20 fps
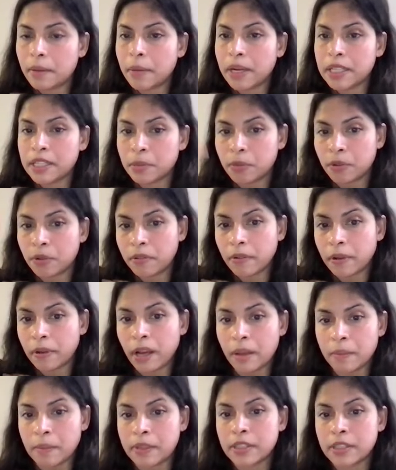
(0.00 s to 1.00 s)
much more
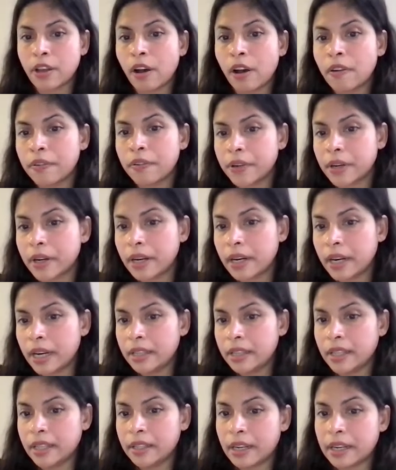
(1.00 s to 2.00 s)
softer,
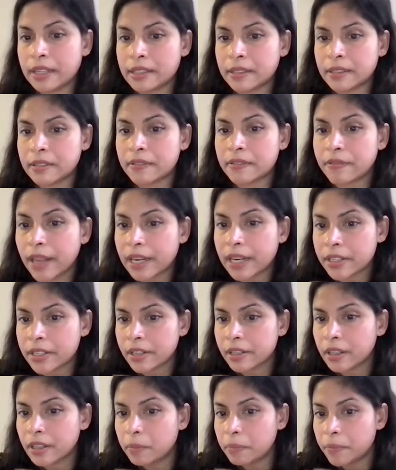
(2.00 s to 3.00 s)
and then there's this
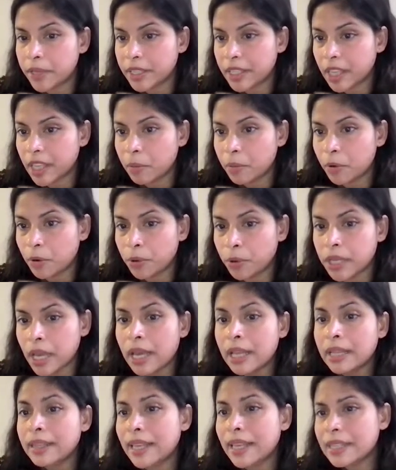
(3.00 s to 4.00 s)
flexural breathing mode.
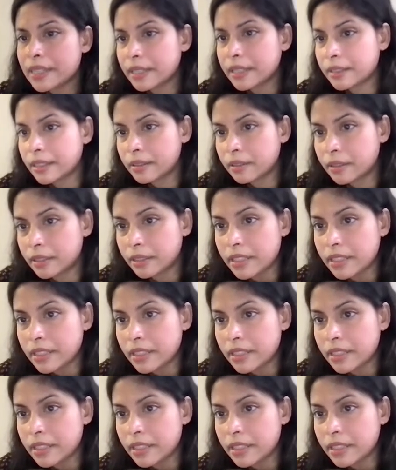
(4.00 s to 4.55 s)
These are the